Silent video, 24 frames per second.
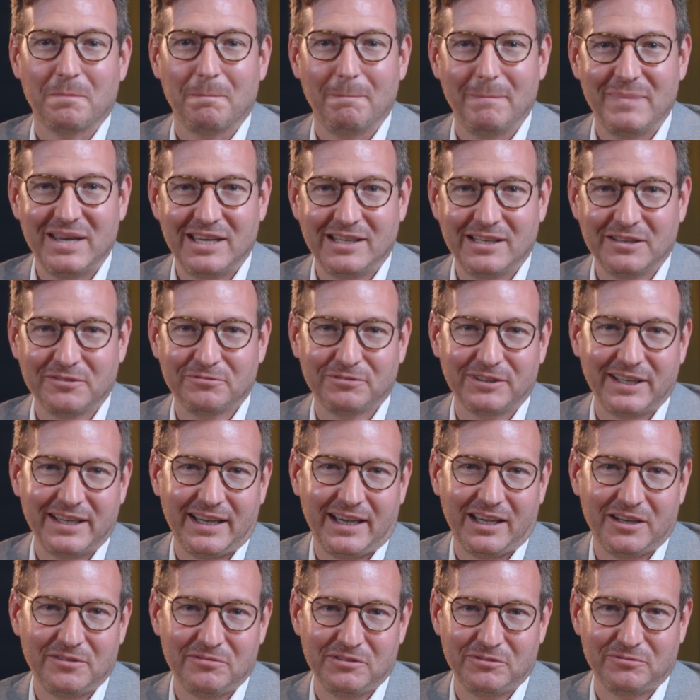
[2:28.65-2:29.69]
meaningfully
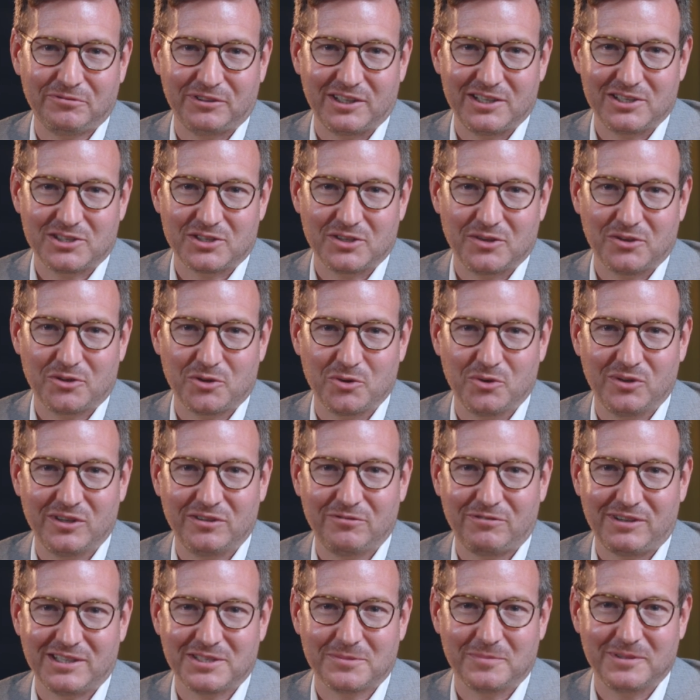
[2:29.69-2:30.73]
ahead of inflation through an
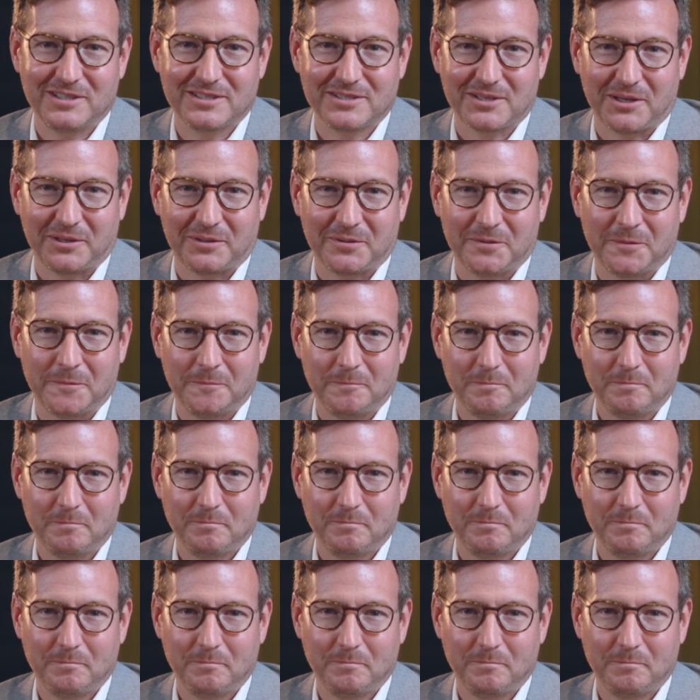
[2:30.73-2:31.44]
investment cycle.